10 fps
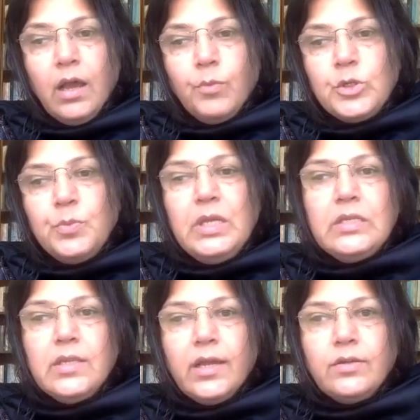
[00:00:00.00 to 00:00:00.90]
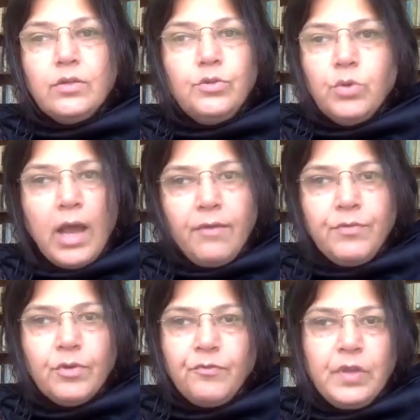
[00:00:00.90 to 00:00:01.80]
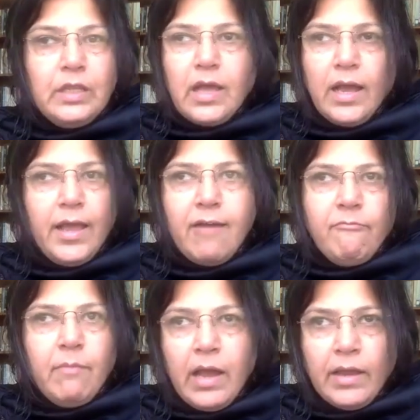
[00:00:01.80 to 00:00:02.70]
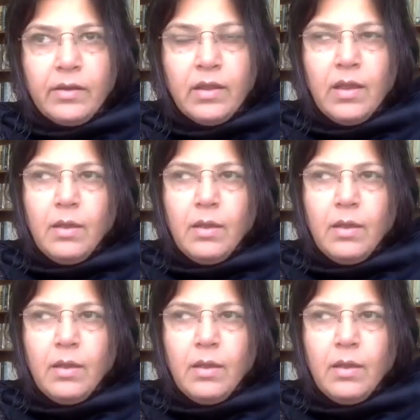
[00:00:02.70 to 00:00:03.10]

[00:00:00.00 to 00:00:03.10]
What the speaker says: which means that you have your faith, I have mine,